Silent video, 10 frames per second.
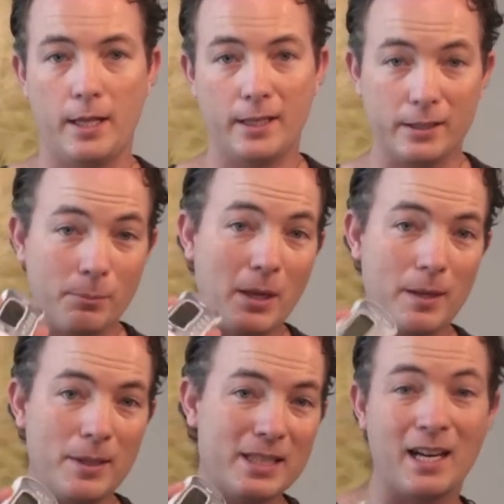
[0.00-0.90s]
and that is a
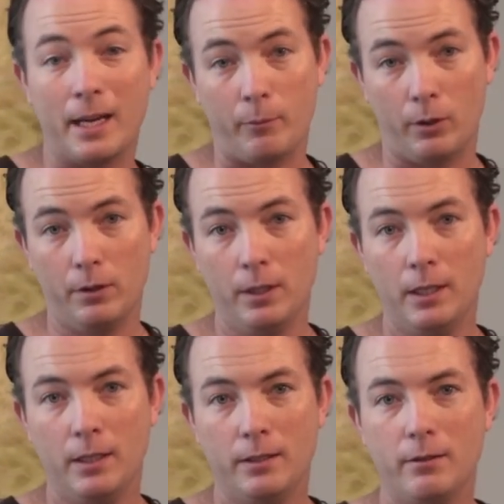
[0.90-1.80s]
baby timer.
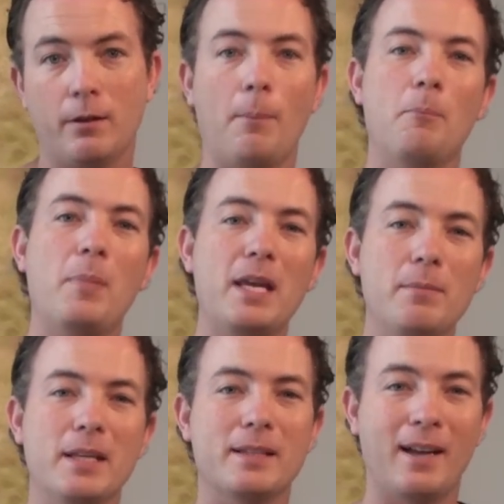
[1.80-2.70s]
You're going to
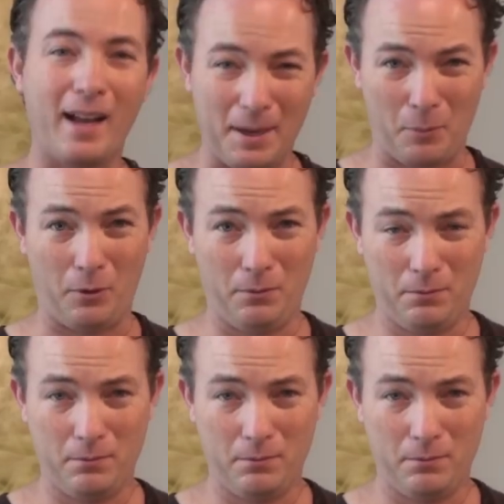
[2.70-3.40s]
baby timer.